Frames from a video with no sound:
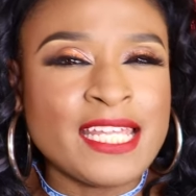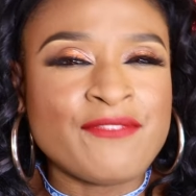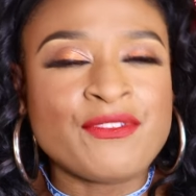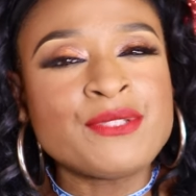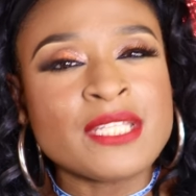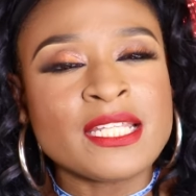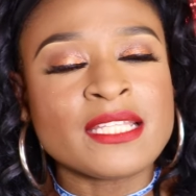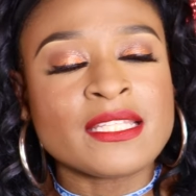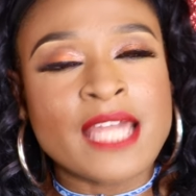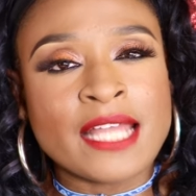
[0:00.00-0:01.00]
if you
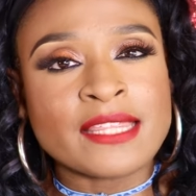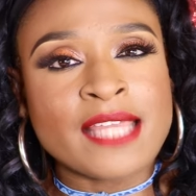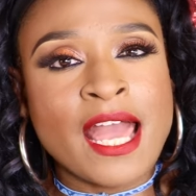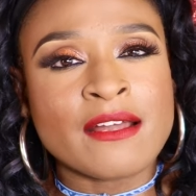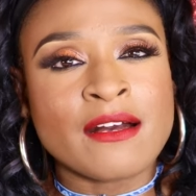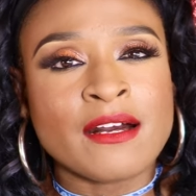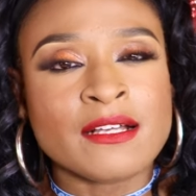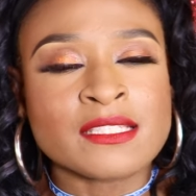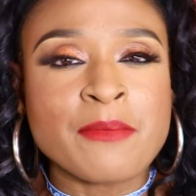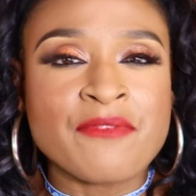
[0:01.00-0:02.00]
didn't get
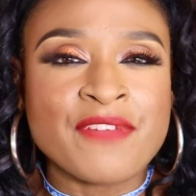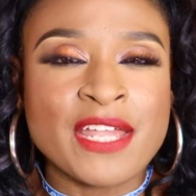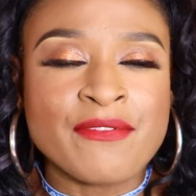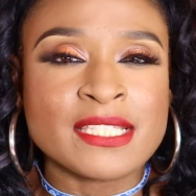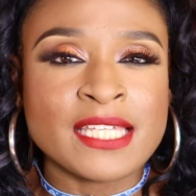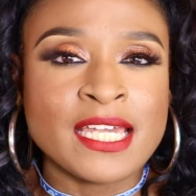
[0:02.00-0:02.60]
that summer favorites